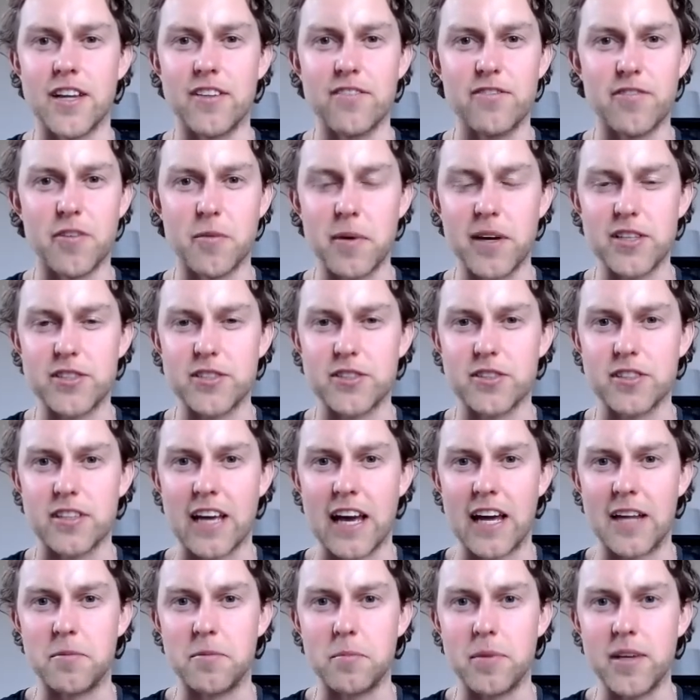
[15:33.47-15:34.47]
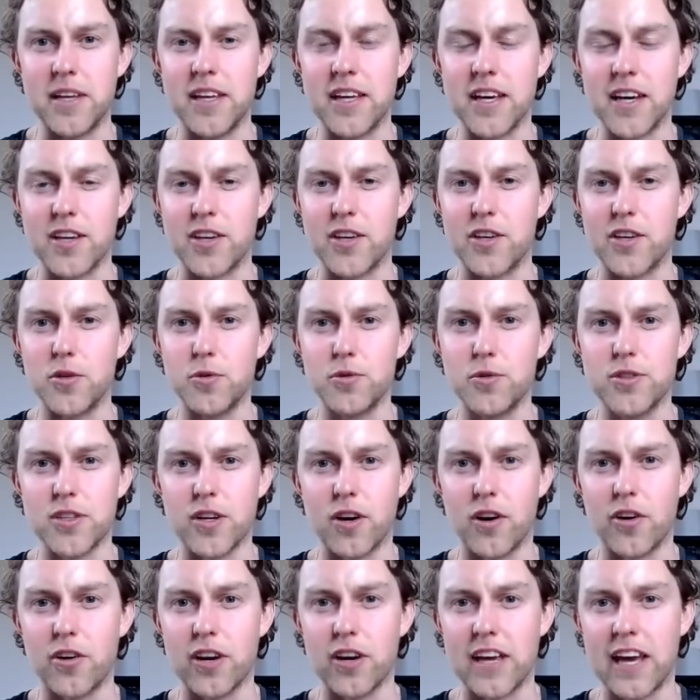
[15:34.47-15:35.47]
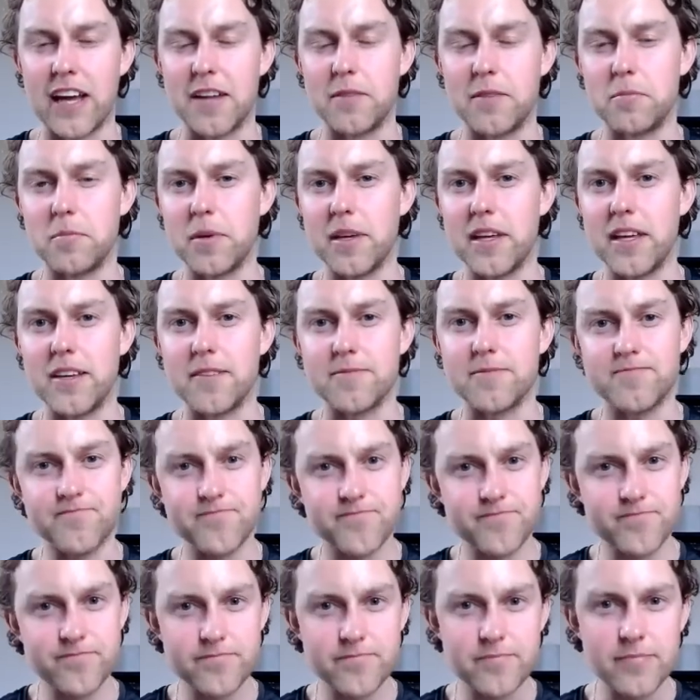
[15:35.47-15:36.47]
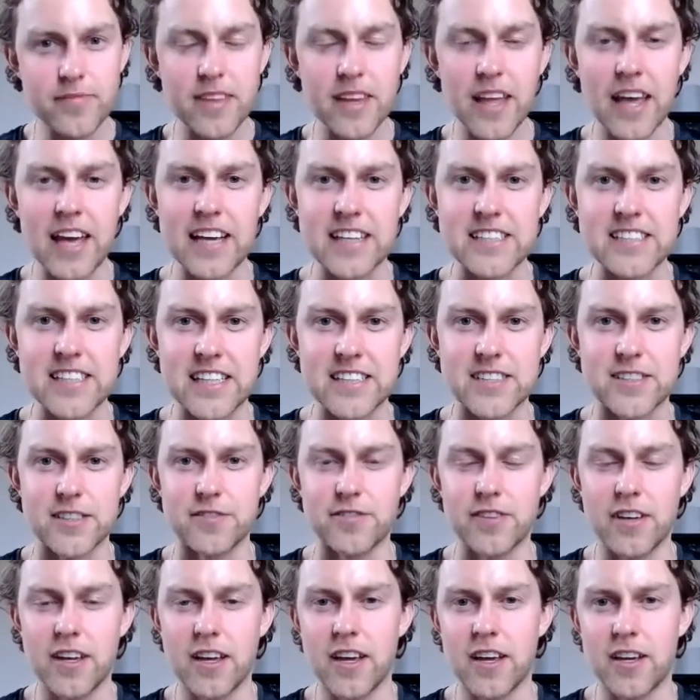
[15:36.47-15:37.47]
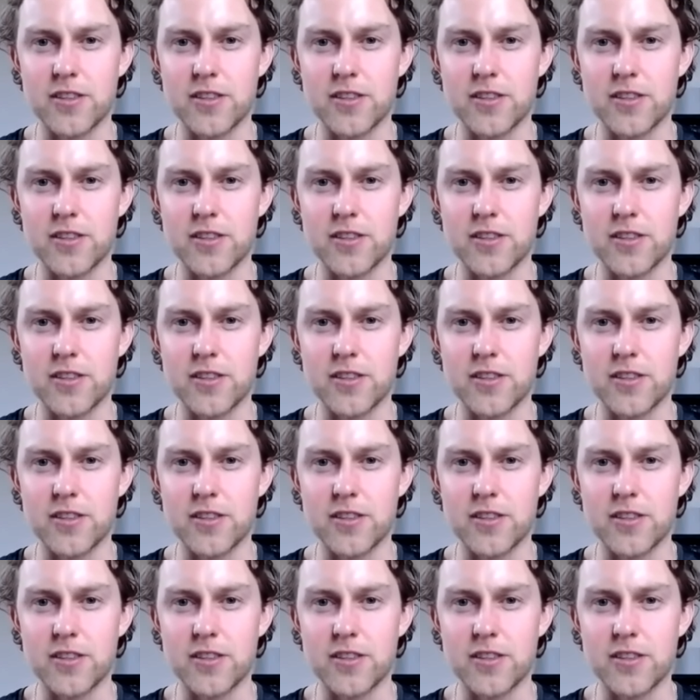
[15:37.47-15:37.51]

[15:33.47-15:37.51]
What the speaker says: Inflammation can be acute or it can be excessive.